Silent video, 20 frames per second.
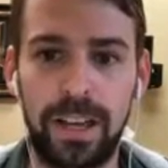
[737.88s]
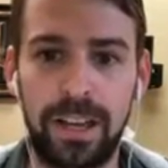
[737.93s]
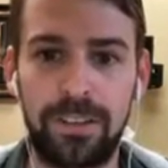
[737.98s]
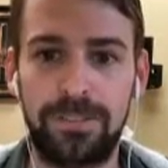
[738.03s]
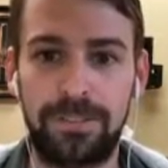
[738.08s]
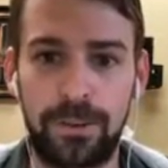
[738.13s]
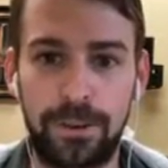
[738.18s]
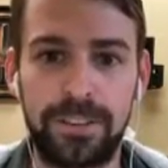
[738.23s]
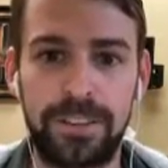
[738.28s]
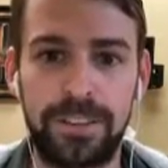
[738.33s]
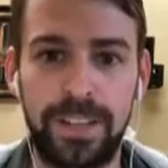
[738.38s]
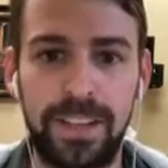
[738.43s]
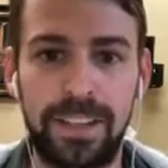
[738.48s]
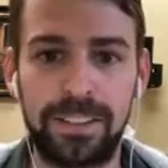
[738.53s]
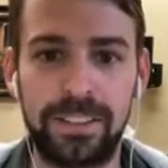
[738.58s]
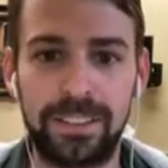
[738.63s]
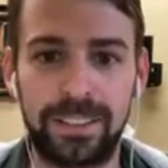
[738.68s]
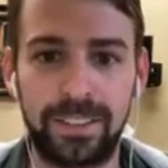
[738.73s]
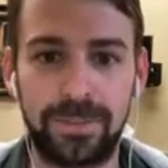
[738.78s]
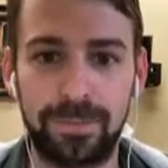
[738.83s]
for
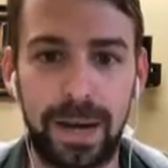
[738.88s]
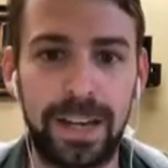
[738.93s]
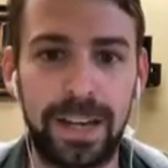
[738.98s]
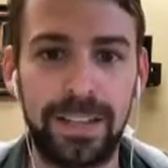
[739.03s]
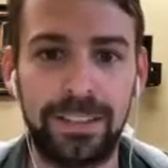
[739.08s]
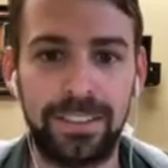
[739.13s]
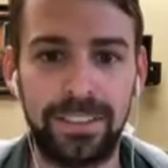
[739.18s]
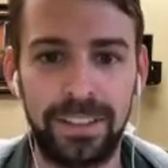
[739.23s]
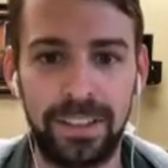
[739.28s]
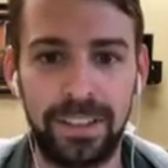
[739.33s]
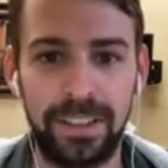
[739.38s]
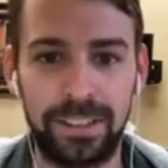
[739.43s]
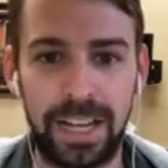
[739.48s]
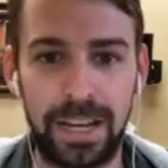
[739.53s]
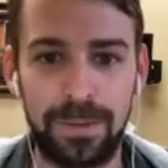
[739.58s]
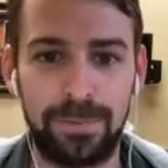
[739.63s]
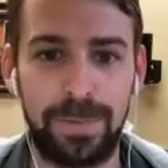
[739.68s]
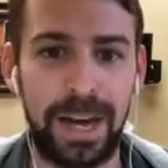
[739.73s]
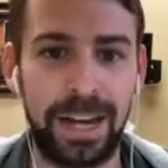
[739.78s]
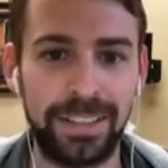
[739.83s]
dentists,
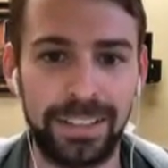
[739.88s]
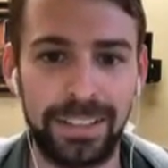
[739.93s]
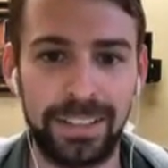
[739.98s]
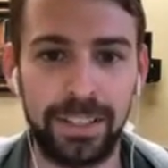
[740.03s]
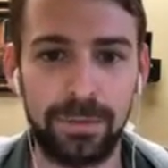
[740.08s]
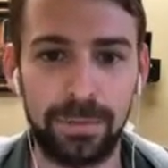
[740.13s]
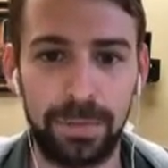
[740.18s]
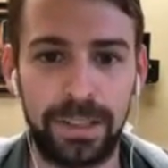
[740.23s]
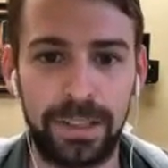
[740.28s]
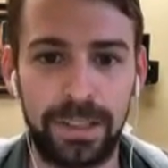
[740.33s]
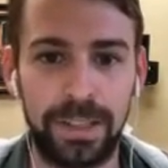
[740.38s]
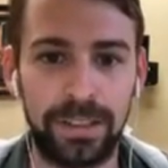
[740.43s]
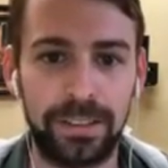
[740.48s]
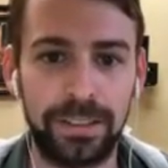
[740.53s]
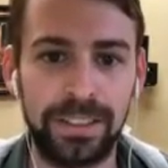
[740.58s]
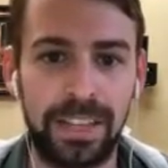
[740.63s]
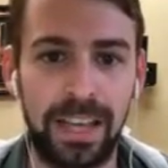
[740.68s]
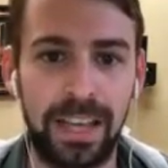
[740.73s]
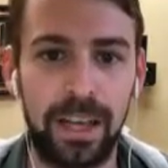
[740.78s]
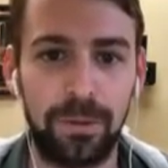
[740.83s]
not by dentists, but at
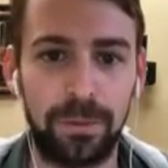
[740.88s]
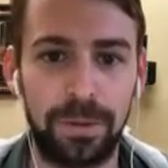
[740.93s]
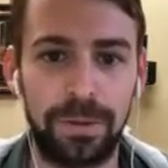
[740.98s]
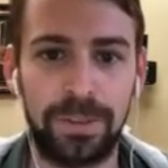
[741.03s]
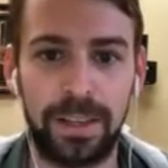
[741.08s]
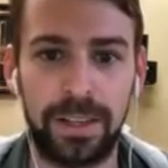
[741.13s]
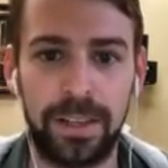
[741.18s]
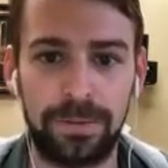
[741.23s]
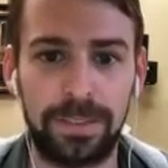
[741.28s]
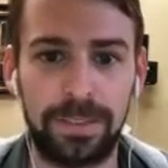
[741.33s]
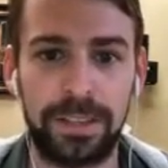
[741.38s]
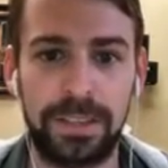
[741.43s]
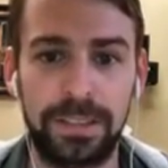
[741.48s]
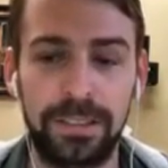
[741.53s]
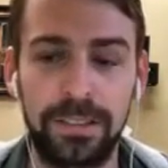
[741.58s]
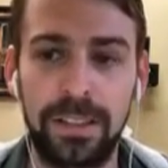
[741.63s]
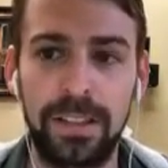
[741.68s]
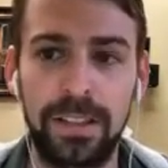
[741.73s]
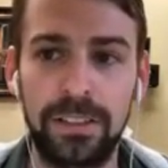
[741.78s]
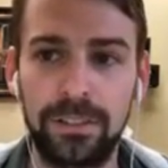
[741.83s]
least help them
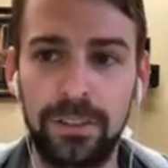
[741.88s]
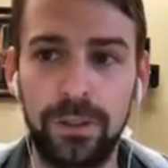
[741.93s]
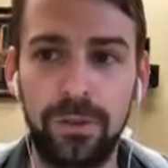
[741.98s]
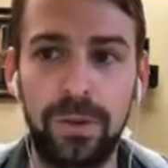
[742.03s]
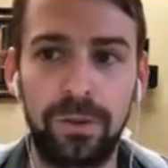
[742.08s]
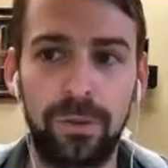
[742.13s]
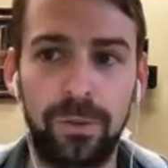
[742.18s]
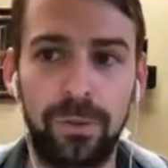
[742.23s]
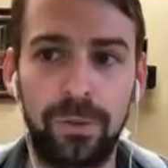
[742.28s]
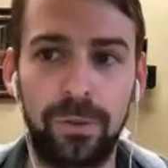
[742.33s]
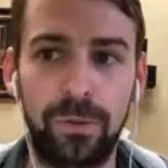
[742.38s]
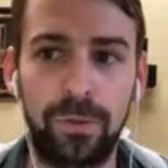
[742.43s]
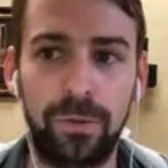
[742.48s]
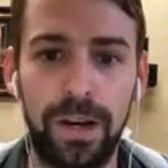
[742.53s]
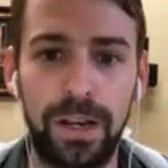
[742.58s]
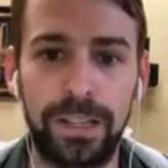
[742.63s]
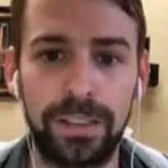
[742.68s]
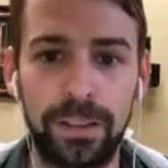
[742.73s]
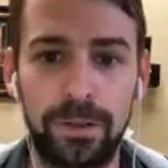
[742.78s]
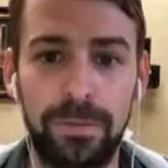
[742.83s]
do what we
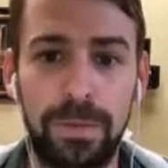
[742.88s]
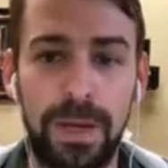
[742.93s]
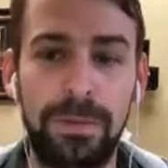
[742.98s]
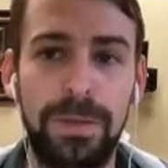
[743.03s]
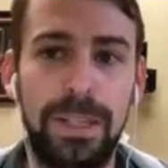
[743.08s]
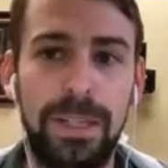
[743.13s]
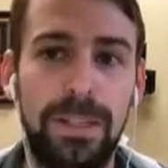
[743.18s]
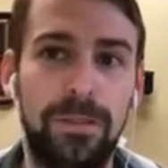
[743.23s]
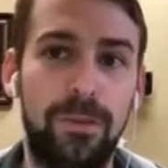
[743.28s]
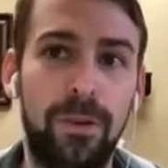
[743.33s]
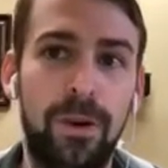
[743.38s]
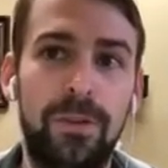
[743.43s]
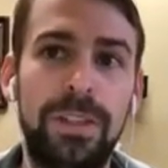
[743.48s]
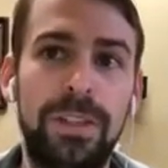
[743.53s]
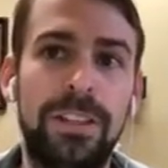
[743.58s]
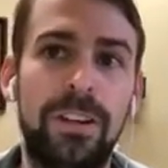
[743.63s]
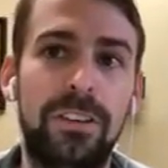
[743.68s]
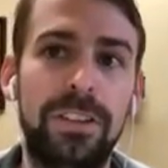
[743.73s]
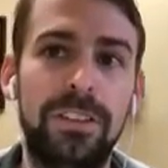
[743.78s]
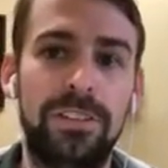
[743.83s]
want, or maybe what we
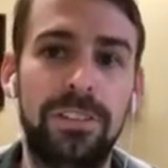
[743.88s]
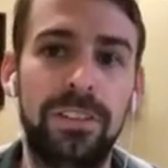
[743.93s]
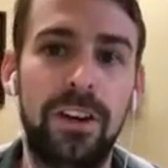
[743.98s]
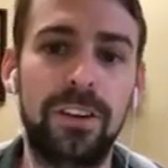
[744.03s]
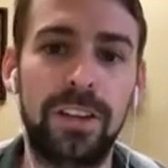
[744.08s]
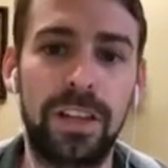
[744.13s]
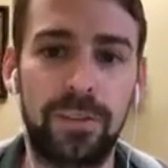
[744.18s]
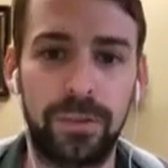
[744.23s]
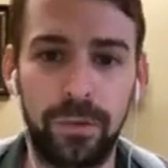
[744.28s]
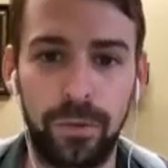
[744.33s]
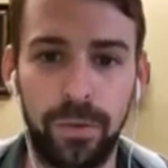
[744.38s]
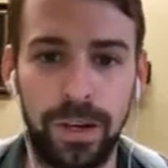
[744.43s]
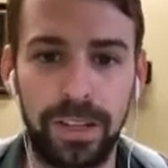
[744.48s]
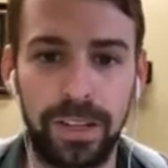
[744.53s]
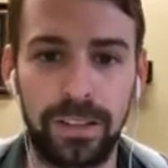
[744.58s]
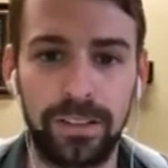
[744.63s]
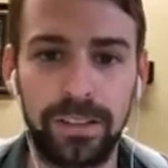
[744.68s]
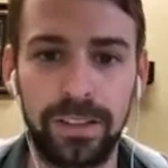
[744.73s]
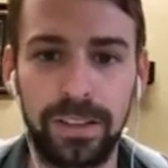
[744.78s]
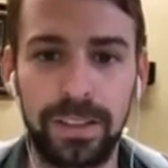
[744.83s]
don't even know that we want.
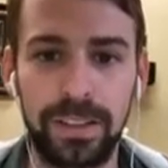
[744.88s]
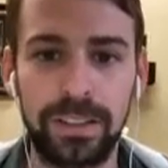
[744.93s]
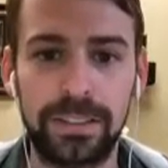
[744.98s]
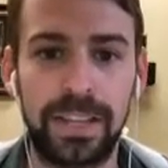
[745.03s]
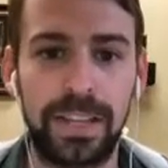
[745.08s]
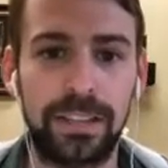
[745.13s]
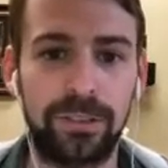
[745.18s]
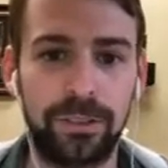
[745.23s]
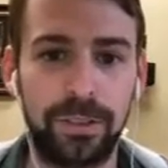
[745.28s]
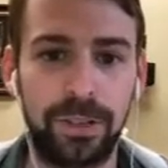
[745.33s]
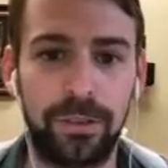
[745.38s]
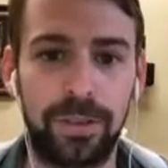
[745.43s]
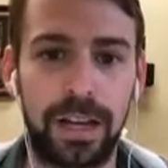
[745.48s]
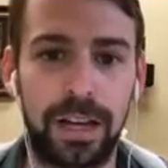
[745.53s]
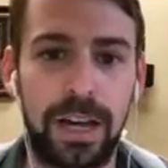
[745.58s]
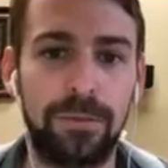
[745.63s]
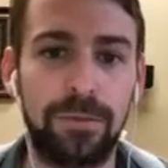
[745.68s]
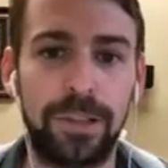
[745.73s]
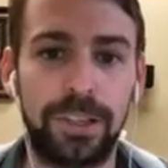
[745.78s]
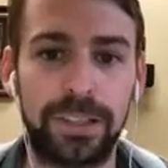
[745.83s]
Because that's really what
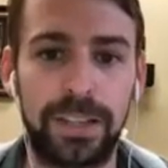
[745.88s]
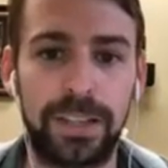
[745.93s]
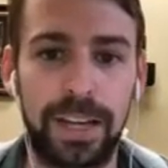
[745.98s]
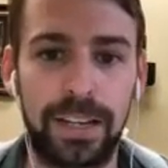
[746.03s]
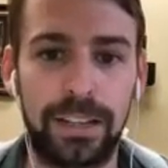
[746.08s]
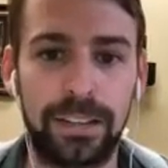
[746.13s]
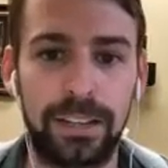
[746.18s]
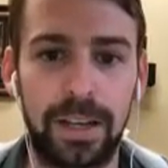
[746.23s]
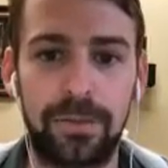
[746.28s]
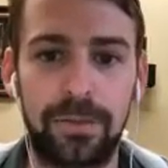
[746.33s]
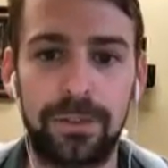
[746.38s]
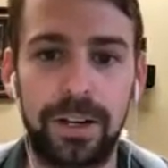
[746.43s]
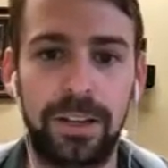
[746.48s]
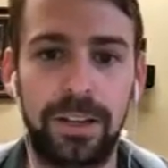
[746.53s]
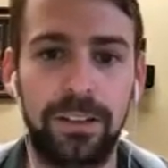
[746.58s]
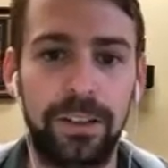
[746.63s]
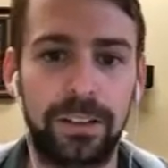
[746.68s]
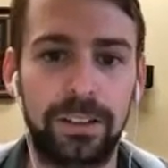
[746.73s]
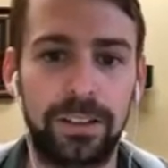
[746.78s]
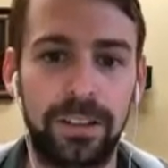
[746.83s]
I'm looking at. I'm trying to
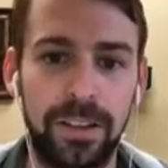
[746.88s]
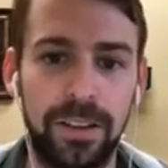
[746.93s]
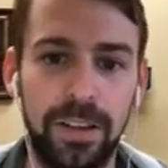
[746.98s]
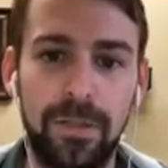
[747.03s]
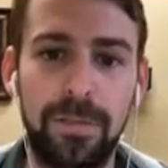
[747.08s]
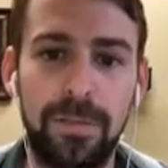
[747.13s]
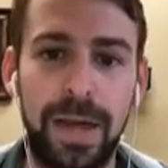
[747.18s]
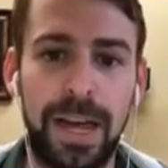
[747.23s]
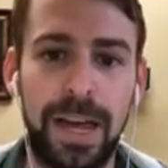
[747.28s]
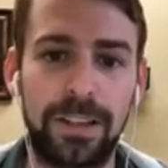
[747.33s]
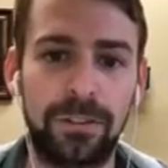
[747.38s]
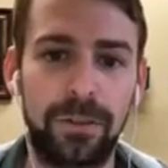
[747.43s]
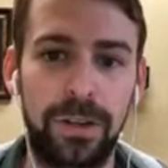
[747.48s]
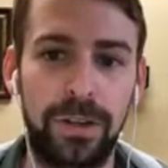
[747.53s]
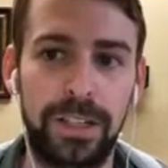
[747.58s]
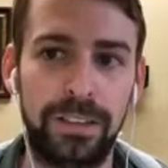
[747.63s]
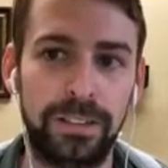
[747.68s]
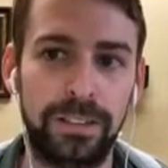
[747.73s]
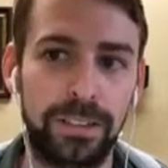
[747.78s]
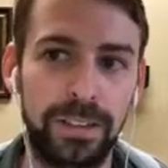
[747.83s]
look past
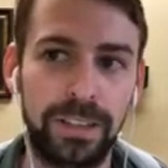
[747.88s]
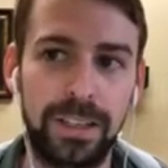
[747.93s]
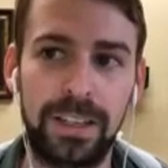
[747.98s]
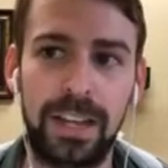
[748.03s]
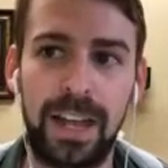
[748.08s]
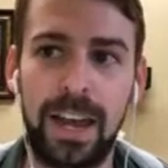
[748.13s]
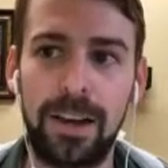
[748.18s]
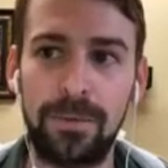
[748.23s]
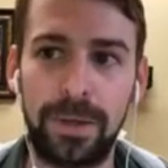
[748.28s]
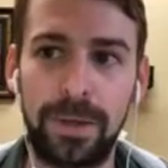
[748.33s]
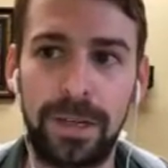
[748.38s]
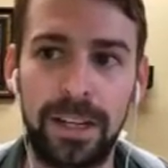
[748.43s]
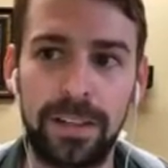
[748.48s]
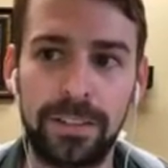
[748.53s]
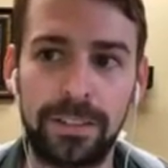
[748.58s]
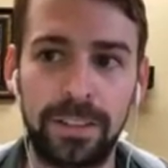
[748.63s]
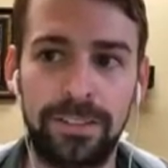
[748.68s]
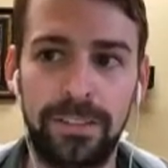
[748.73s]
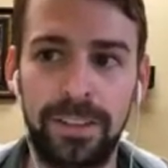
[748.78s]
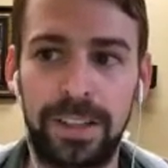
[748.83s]
what everybody else,
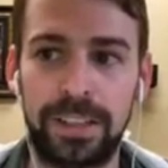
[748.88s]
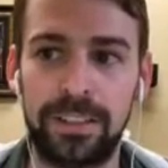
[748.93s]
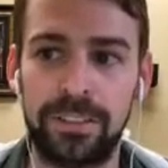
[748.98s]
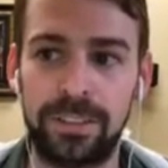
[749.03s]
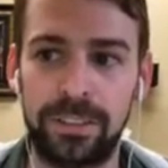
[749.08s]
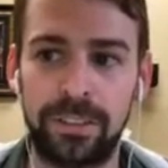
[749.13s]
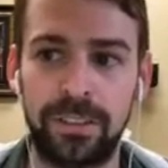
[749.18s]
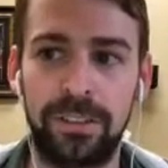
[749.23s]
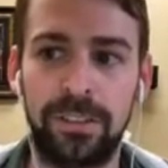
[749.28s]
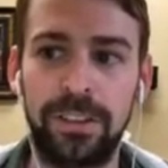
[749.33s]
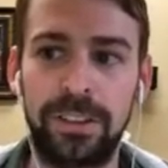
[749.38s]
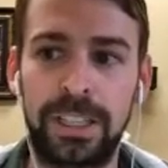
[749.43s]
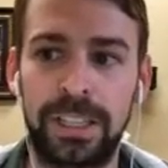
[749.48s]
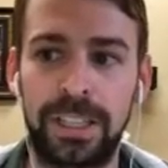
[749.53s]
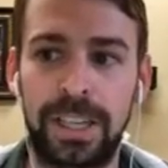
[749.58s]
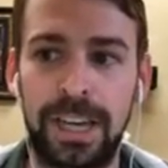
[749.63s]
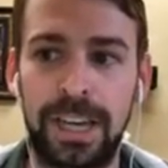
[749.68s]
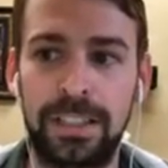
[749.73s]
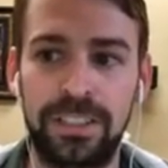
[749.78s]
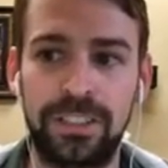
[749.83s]
I feel like, is just looking
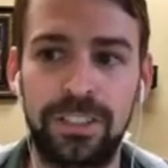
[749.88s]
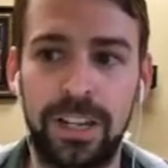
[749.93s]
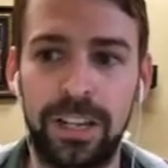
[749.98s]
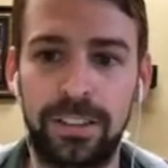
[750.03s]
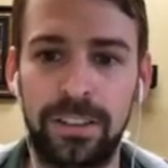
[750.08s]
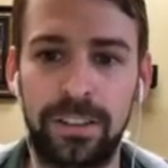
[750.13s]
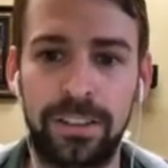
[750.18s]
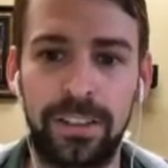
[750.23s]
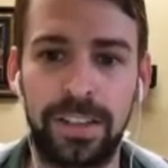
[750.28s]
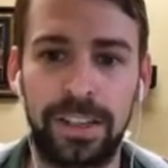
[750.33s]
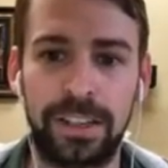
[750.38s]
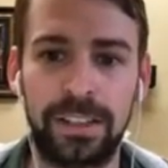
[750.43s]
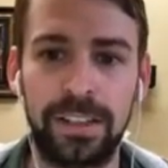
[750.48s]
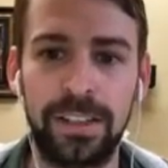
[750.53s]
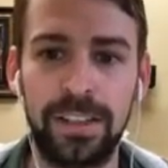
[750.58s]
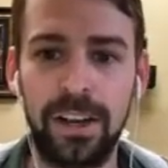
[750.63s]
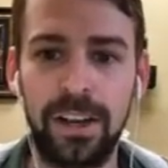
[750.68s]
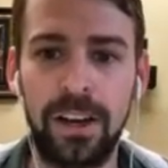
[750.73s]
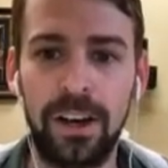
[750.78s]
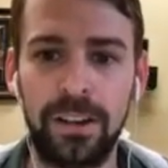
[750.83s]
at each other saying,
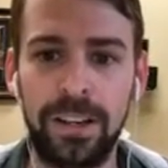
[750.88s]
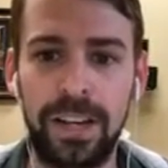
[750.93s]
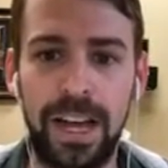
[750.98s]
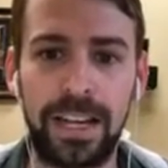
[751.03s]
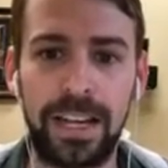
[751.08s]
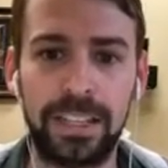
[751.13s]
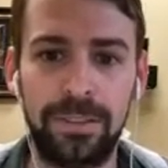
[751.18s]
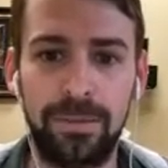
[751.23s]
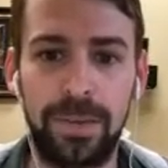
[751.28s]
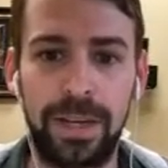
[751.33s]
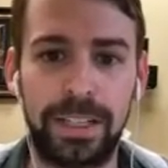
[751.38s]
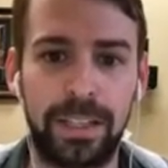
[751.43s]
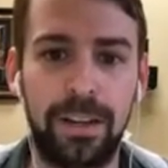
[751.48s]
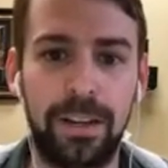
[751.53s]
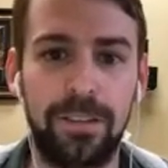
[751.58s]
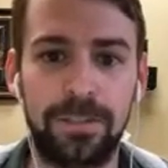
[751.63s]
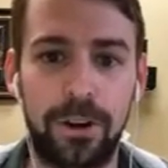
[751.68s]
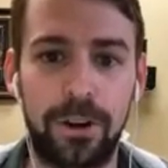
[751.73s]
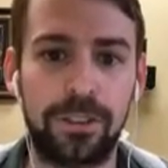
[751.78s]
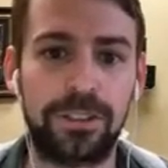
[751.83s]
oh yeah, I can make a
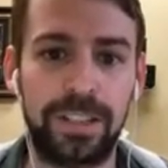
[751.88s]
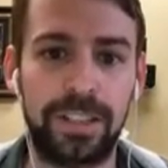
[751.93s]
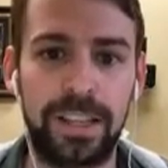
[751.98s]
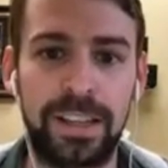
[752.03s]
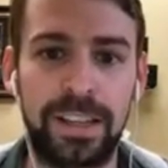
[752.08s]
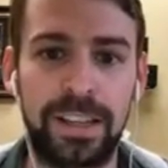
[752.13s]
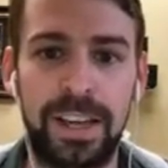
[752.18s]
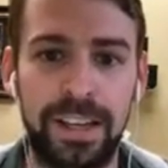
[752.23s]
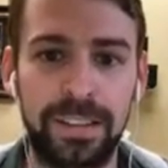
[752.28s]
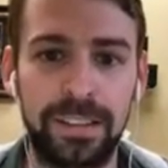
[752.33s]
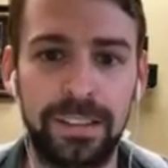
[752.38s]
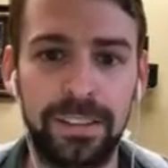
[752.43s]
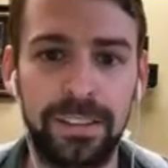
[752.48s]
version of that.